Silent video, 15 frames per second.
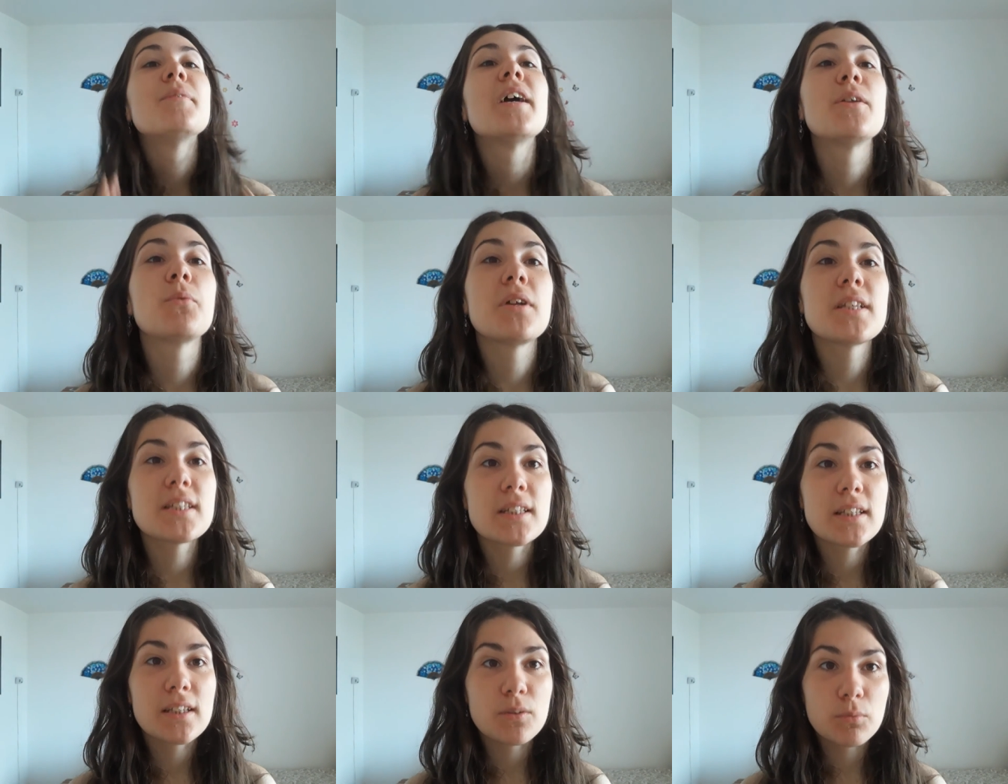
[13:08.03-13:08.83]
And
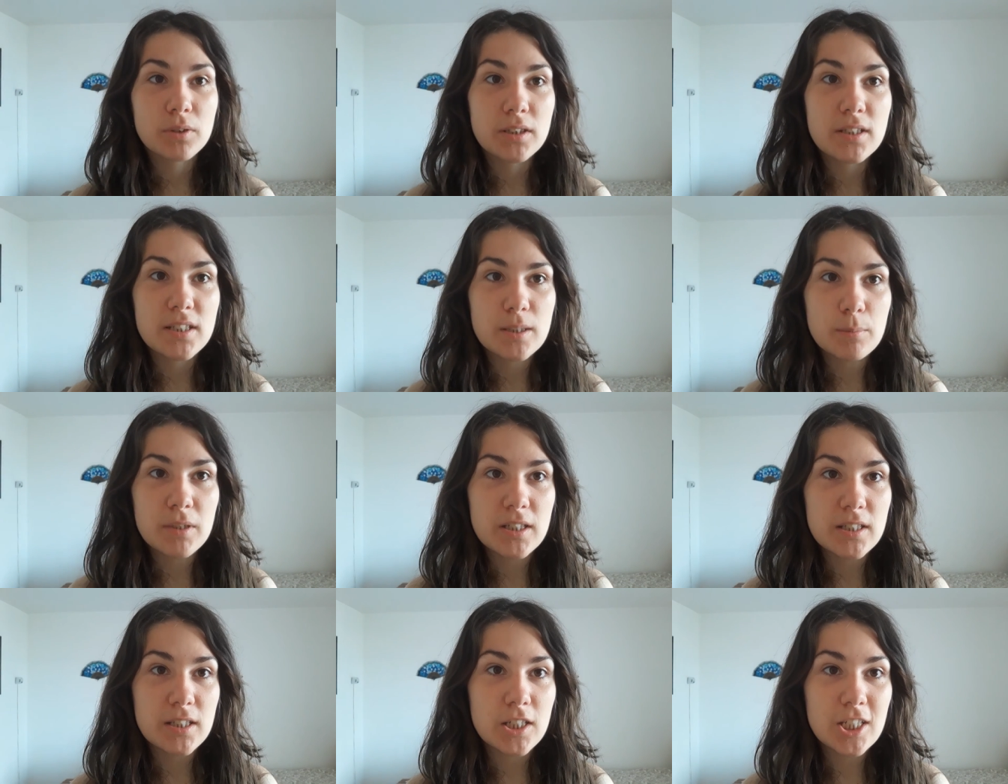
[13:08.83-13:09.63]
once again, with this
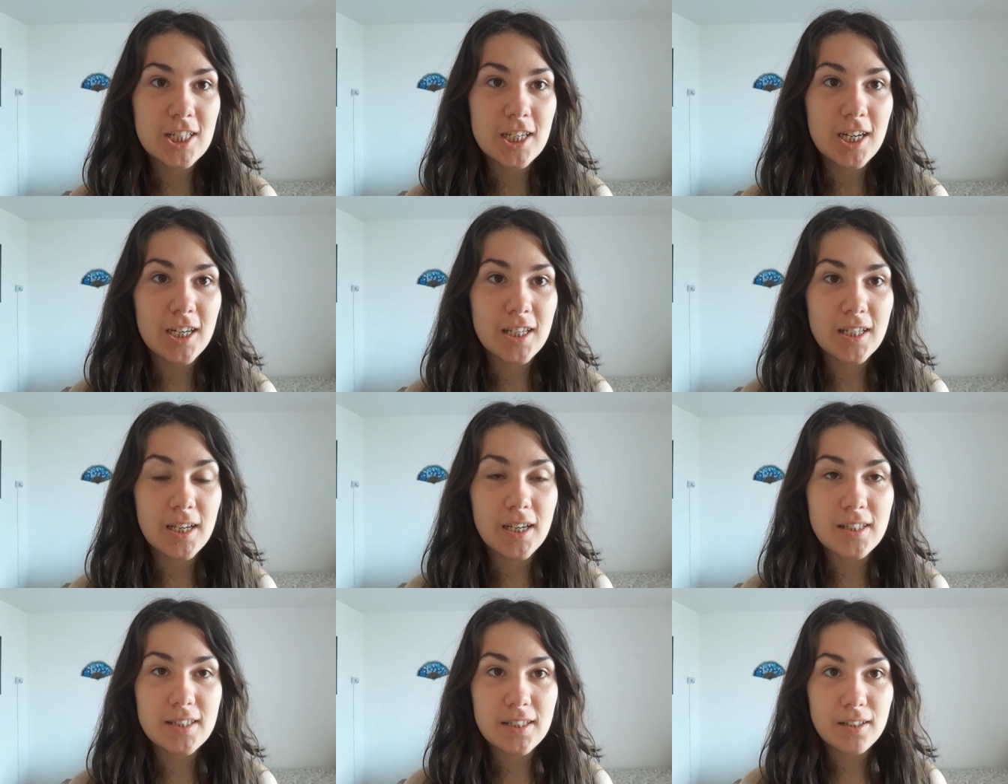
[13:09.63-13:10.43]
message, I,
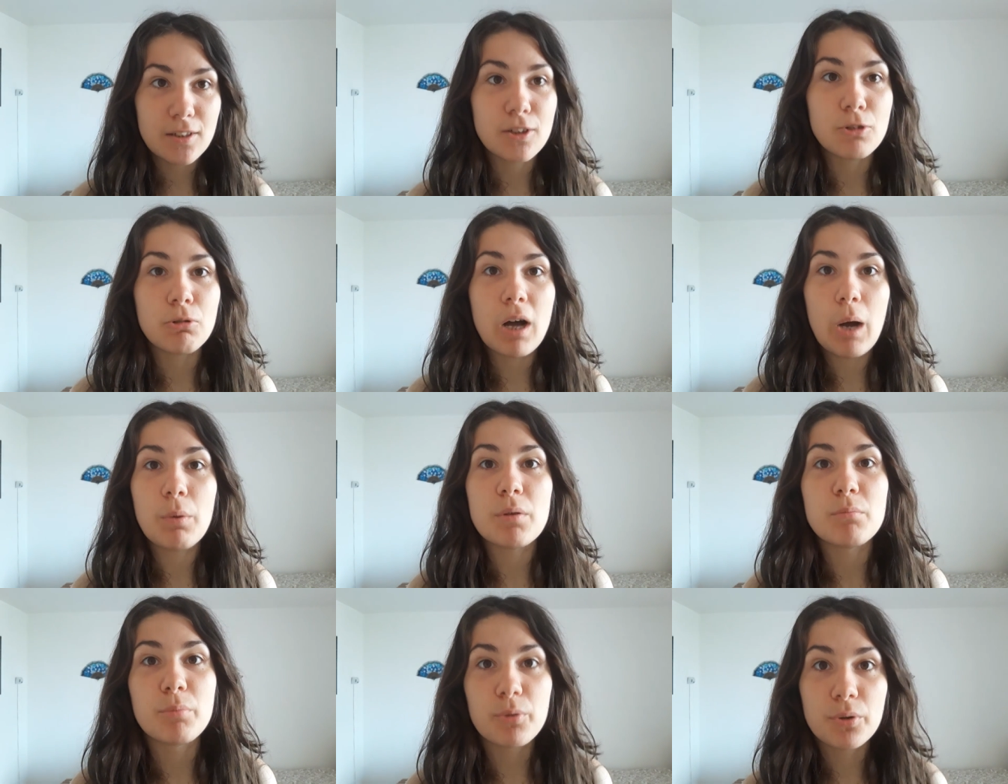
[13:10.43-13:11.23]
I tell you
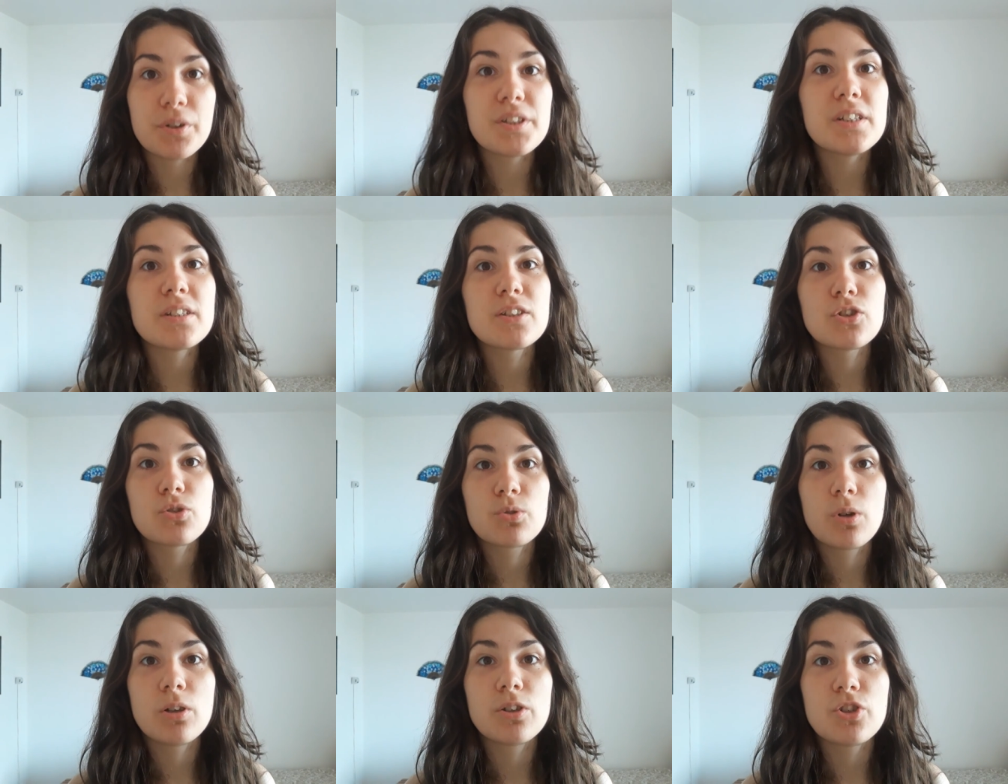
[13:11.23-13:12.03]
how important
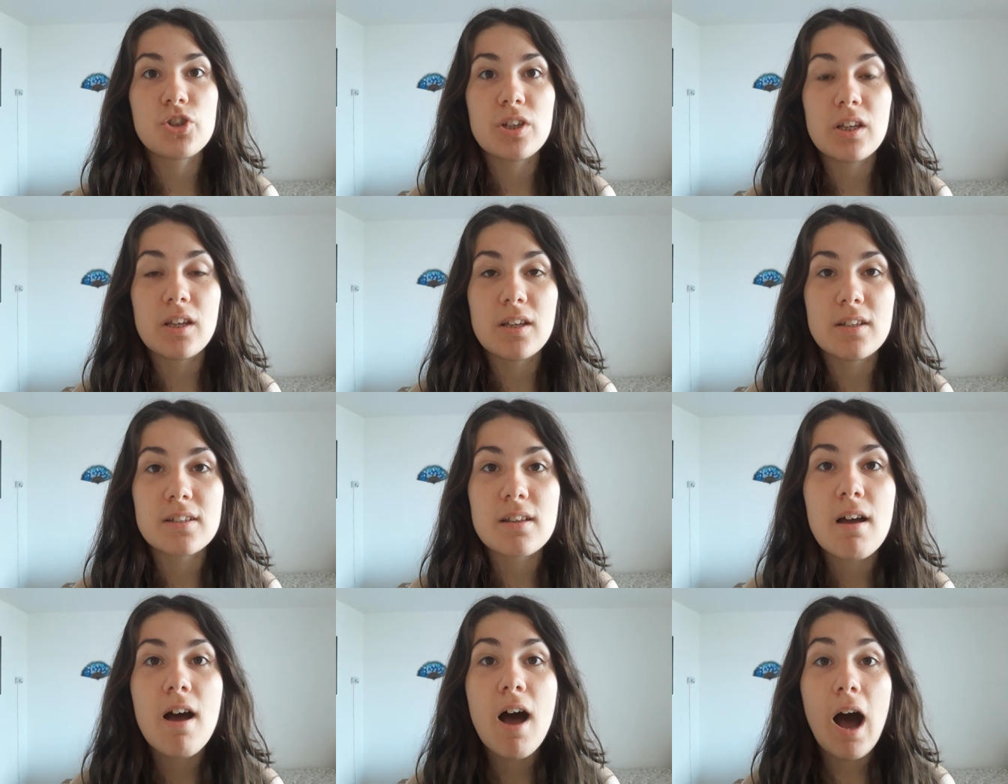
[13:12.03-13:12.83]
astrology
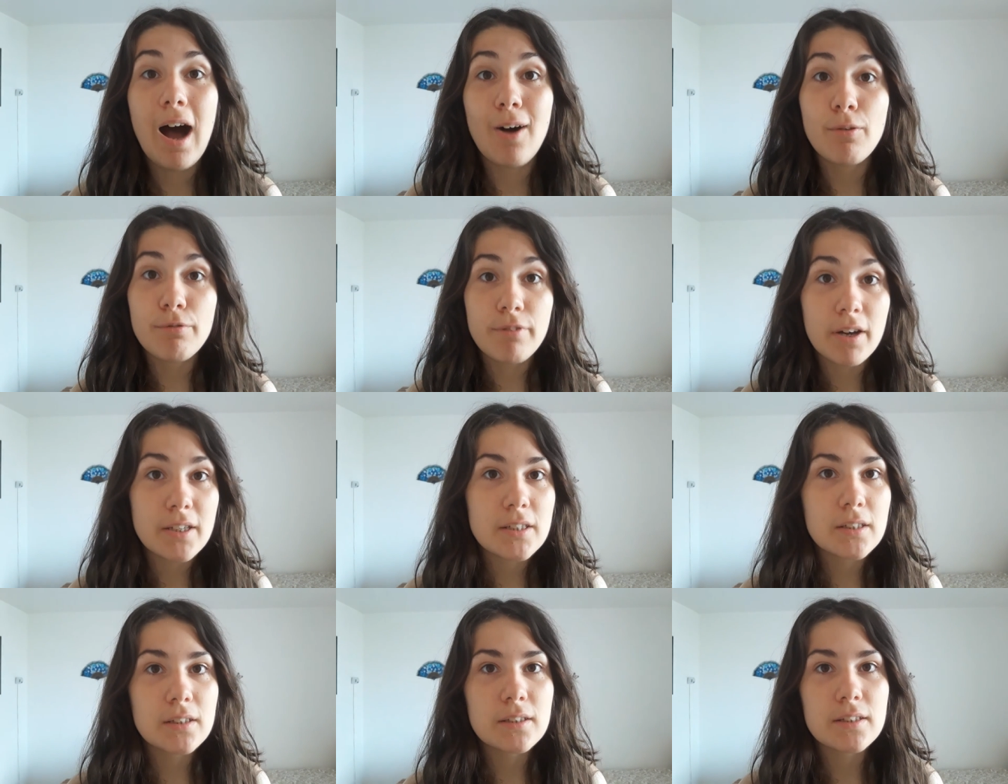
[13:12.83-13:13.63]
is, how
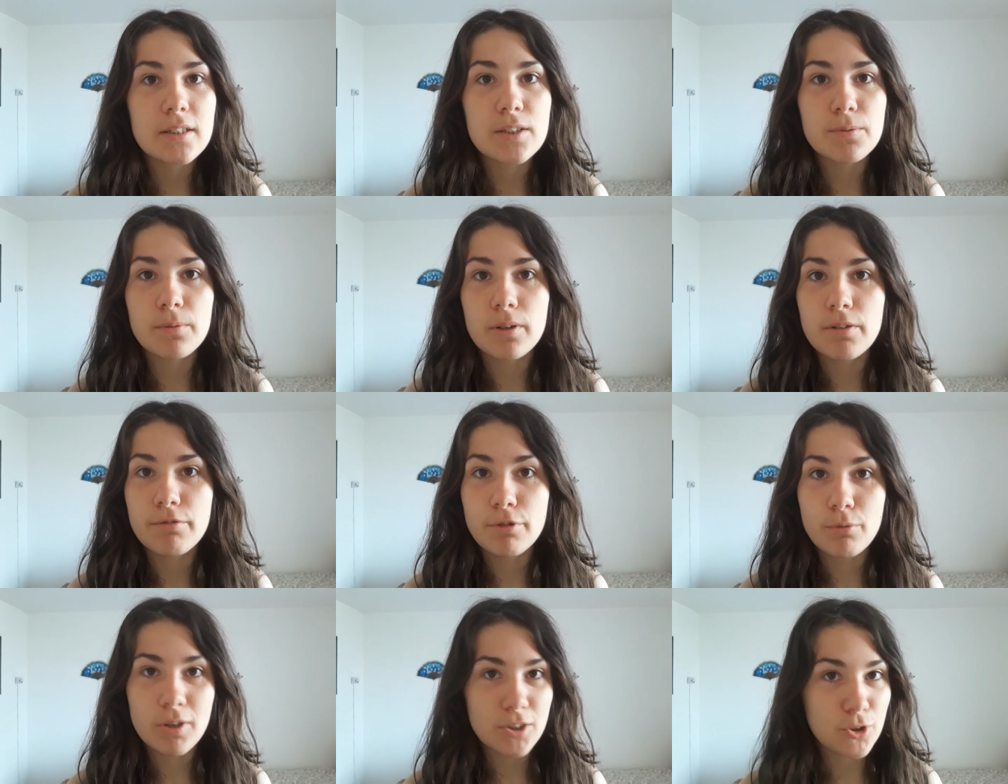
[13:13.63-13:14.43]
vital it is for
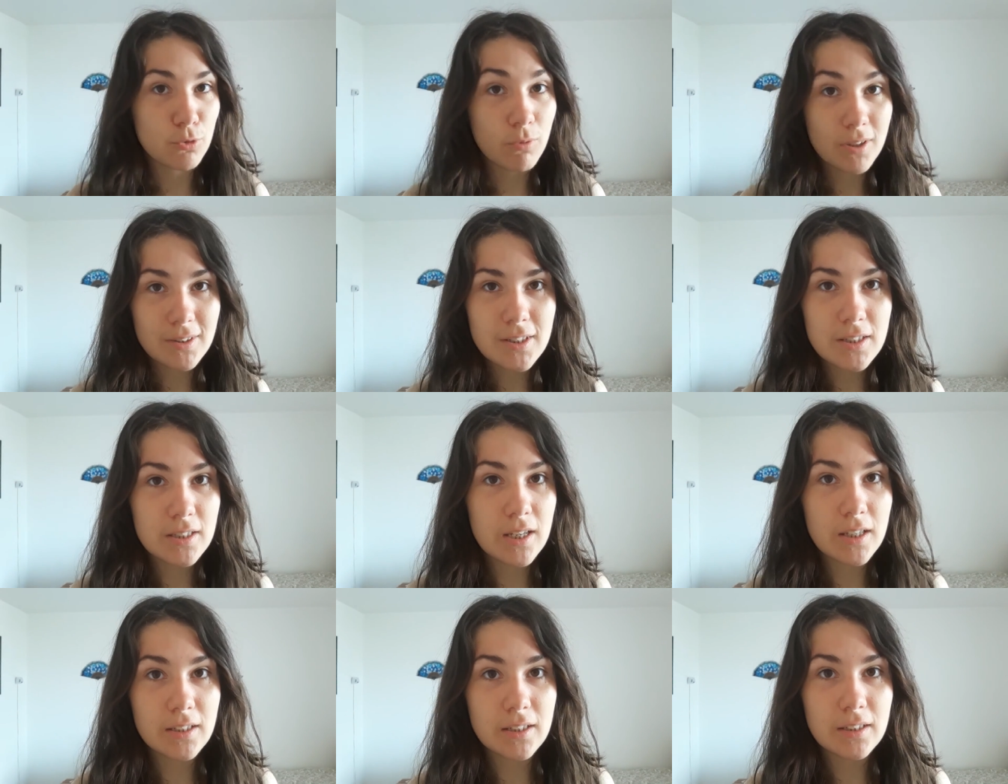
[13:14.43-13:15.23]
everyone to
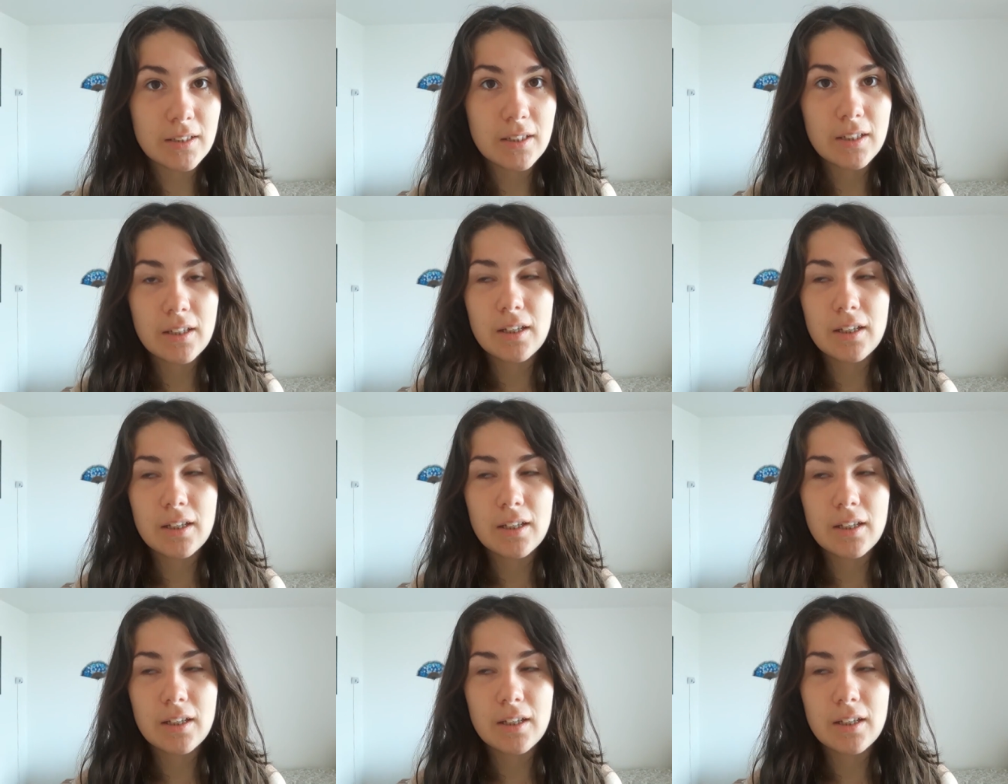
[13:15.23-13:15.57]
understand it.